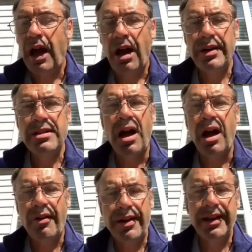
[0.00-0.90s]
our
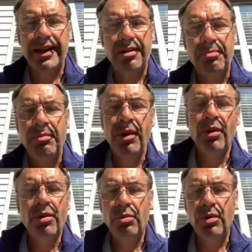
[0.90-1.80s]
entire income
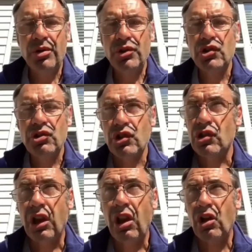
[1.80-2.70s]
was
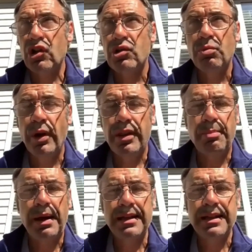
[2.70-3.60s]
just lost
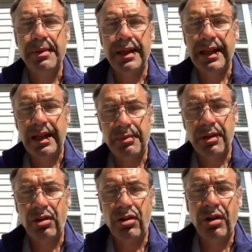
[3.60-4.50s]
when the pandemic
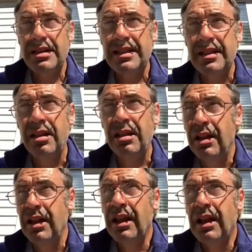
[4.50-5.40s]
came along,
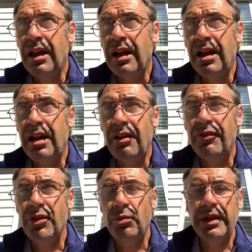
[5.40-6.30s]
till a
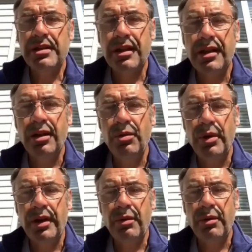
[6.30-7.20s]
few weeks ago
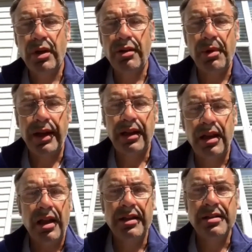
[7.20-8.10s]
when one of my
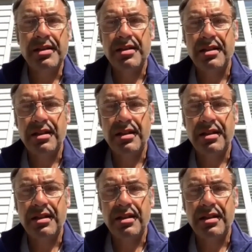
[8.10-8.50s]
clients